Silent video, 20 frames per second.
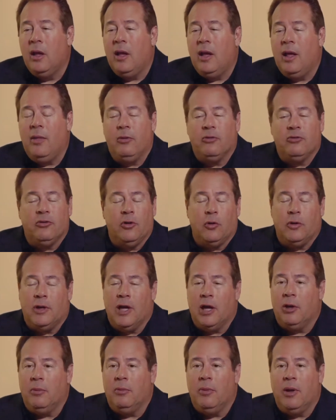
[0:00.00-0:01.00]
And there's no
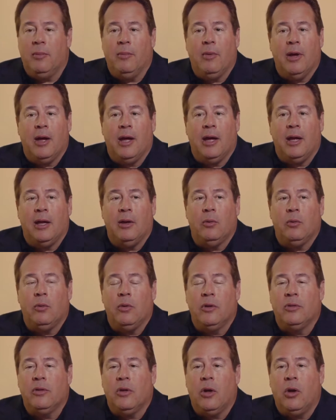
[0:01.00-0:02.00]
doubt in my mind,
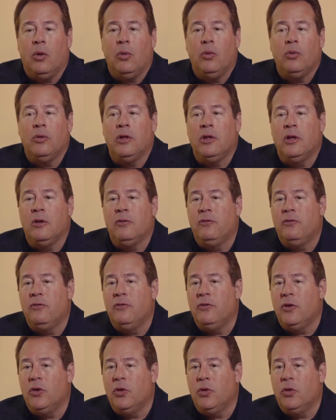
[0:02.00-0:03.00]
with only a
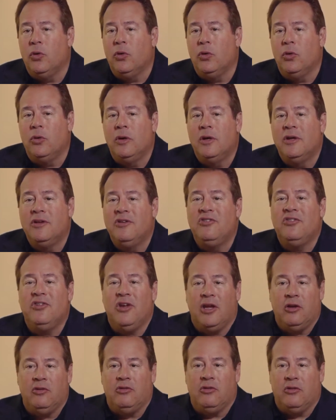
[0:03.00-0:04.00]
few
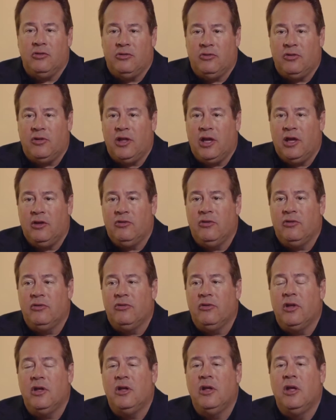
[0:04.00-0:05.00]
changes to the
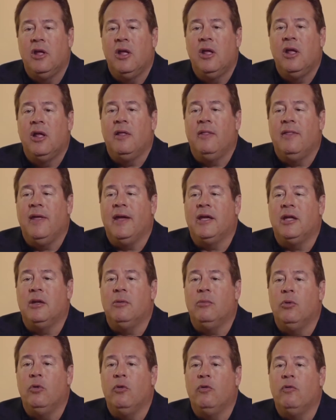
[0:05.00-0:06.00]
agency, they
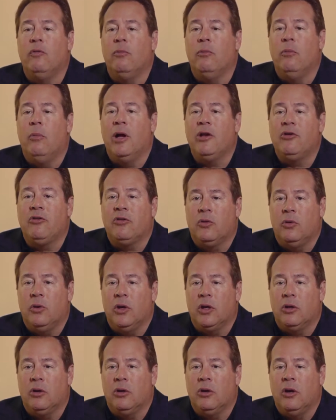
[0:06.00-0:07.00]
can move much
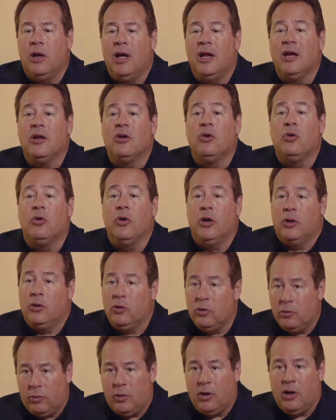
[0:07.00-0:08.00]
quicker on
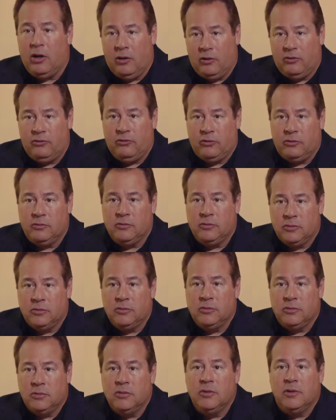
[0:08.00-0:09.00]
critical products.
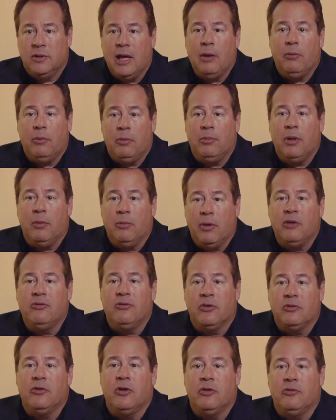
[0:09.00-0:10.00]
That would be my
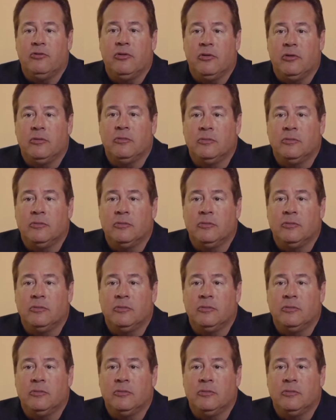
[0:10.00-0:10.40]
suggestion.